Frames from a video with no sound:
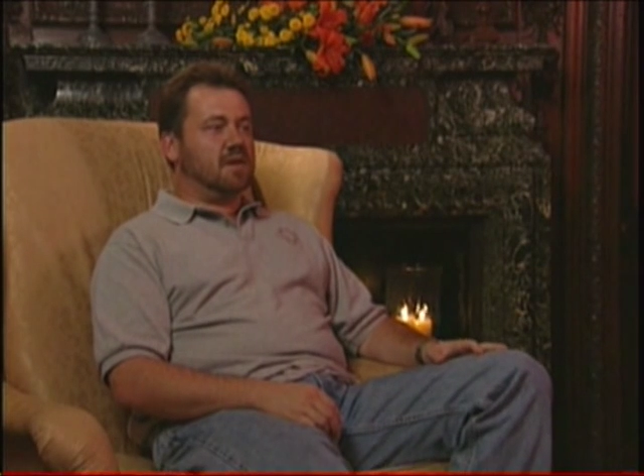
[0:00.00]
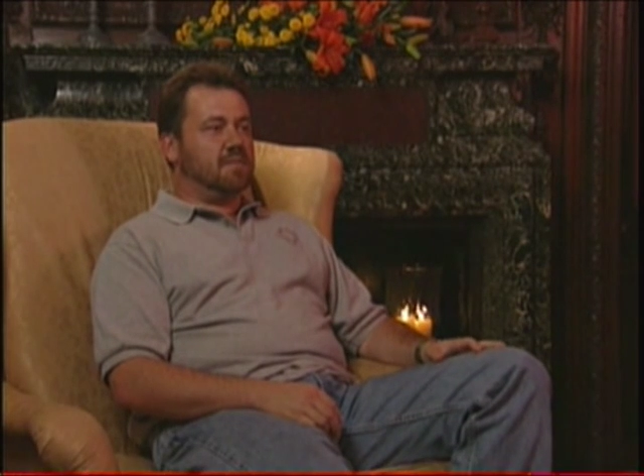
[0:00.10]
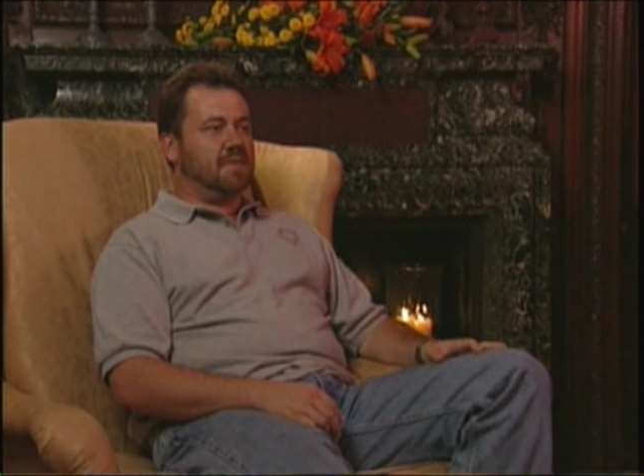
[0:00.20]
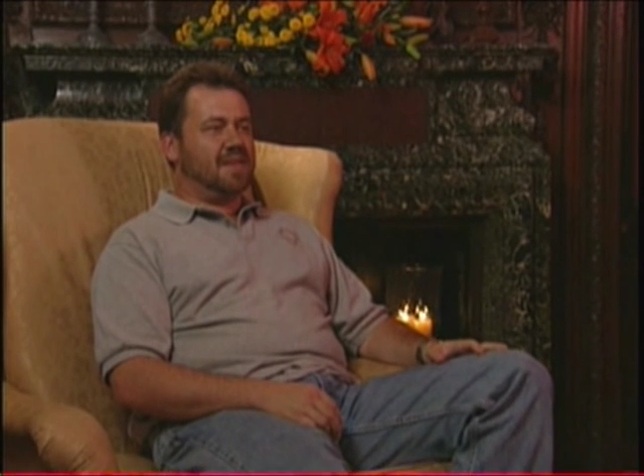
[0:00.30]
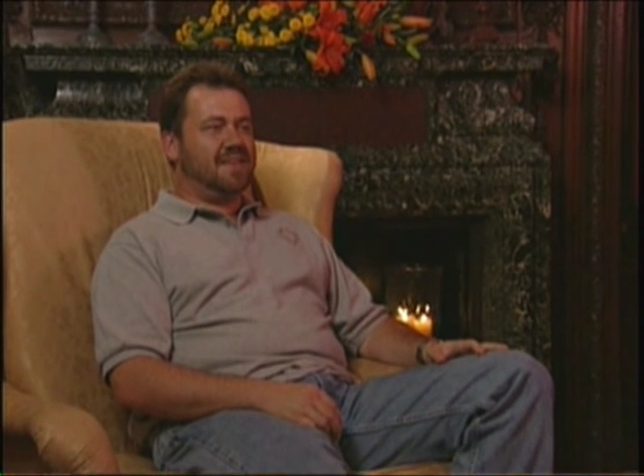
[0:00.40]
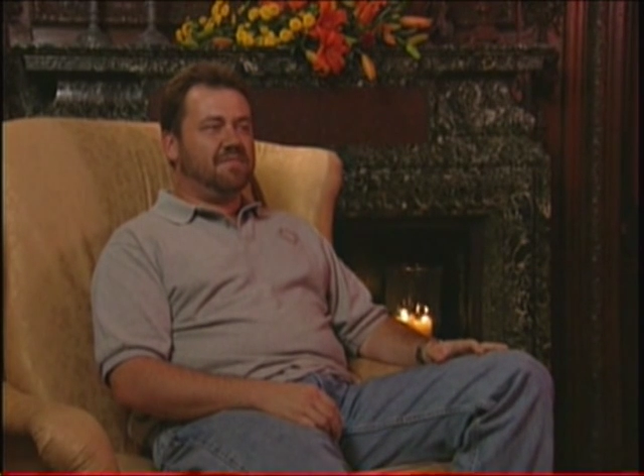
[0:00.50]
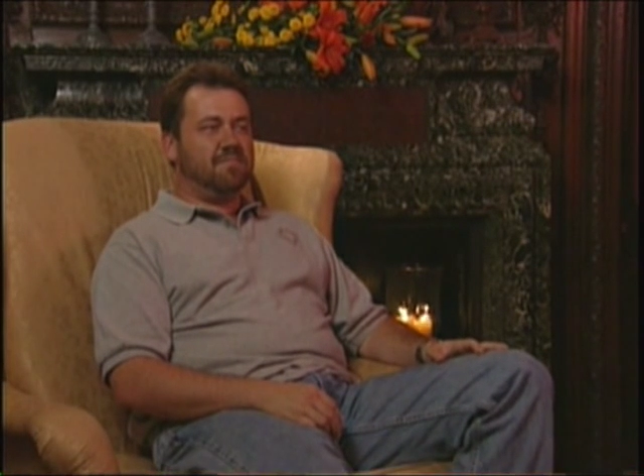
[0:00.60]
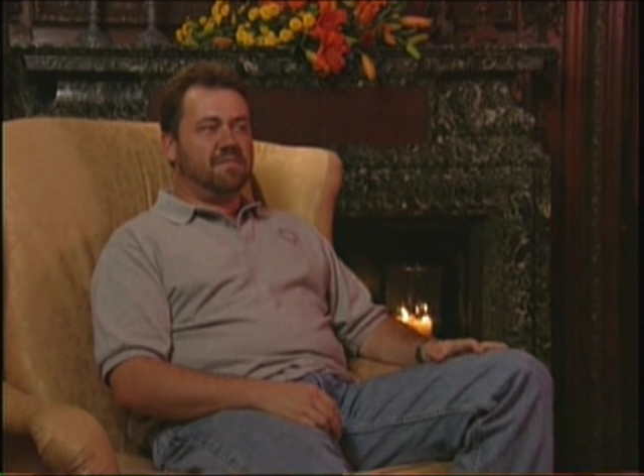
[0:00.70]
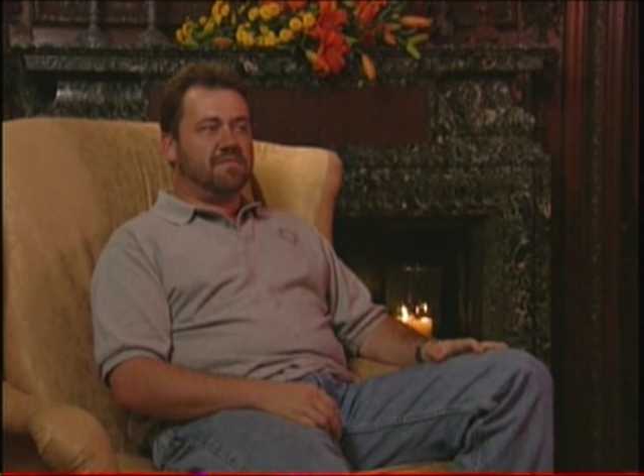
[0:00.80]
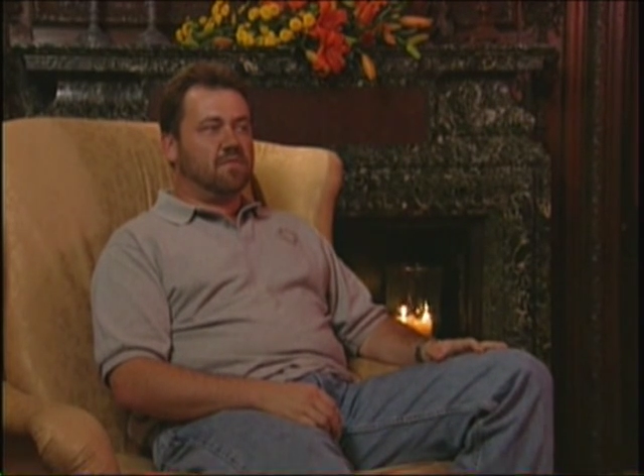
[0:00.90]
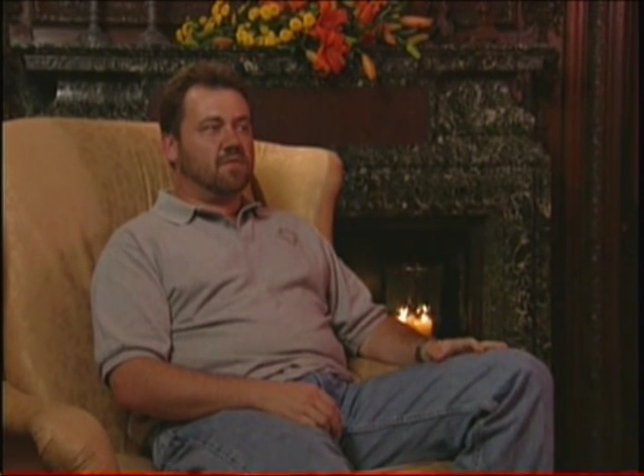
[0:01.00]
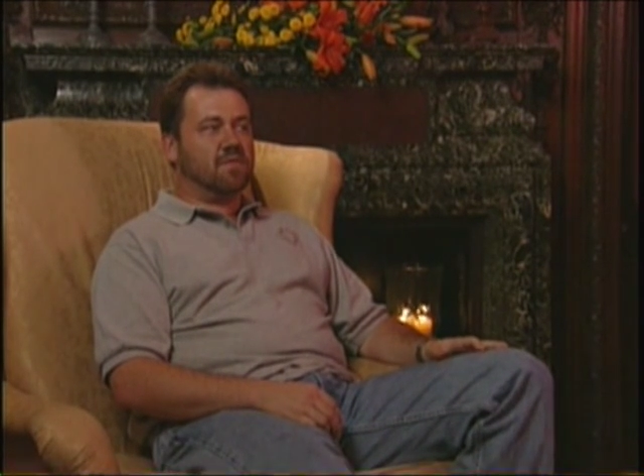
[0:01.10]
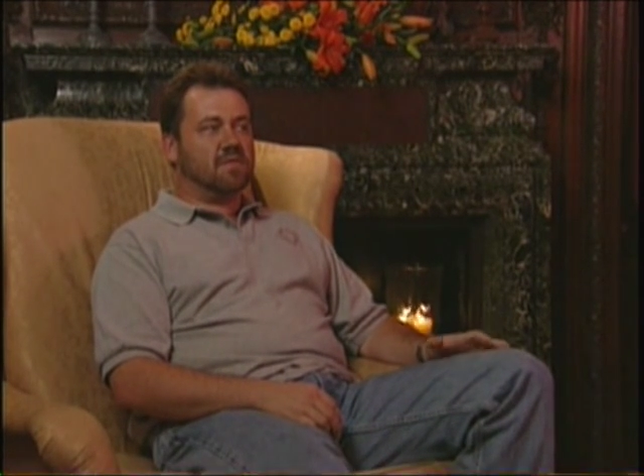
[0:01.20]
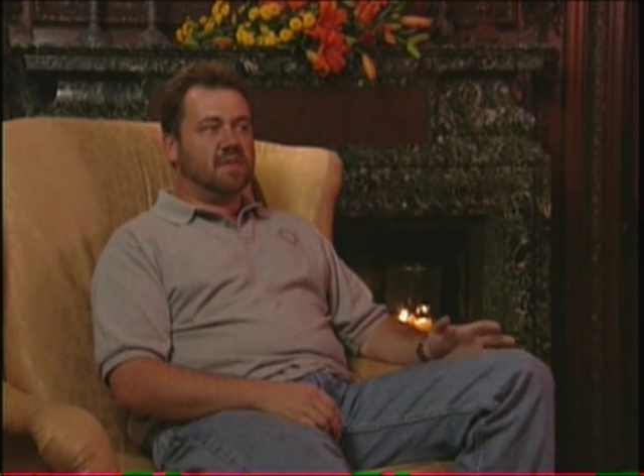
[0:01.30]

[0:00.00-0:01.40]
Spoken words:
And even before